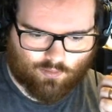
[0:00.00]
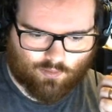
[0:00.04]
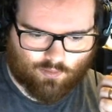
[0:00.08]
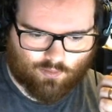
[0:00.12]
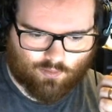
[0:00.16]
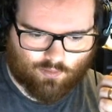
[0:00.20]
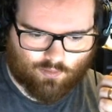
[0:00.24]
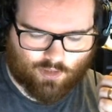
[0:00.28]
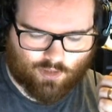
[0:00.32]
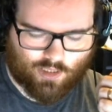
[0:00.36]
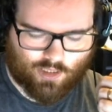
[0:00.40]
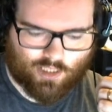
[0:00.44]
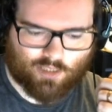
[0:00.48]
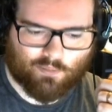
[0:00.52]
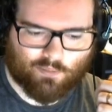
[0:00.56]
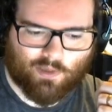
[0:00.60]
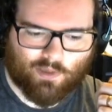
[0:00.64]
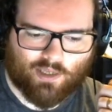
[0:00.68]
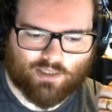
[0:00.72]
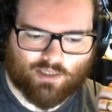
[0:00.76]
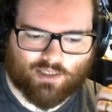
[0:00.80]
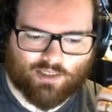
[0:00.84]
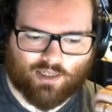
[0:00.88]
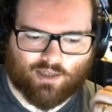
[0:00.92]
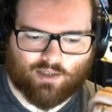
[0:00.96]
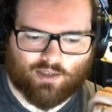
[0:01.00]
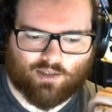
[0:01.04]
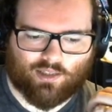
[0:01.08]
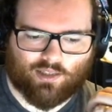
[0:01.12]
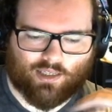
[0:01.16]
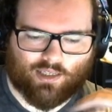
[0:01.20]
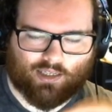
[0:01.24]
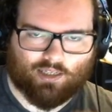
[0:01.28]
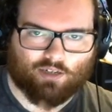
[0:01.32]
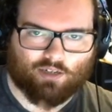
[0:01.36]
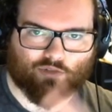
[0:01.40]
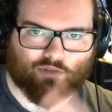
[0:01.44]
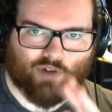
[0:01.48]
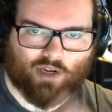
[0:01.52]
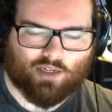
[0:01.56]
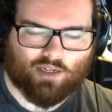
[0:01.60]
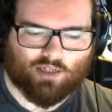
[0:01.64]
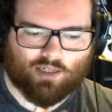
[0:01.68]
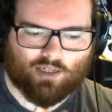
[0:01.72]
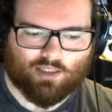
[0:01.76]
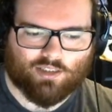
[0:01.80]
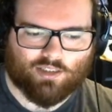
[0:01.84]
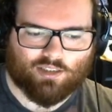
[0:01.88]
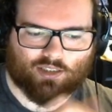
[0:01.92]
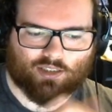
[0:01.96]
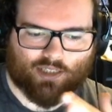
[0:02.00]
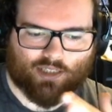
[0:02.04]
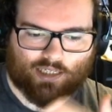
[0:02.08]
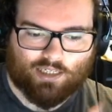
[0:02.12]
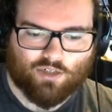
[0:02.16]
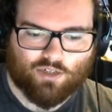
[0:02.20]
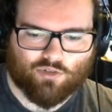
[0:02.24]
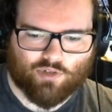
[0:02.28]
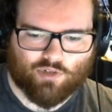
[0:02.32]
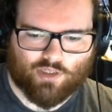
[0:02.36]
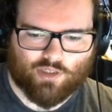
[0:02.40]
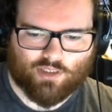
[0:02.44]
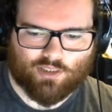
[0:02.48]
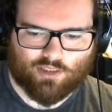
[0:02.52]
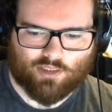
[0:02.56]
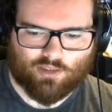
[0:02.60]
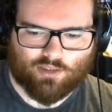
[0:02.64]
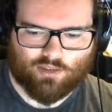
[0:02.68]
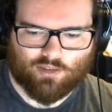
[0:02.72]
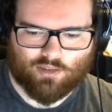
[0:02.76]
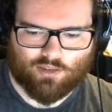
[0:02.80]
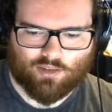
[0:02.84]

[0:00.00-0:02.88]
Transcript: so this means that the gradient is decreasing.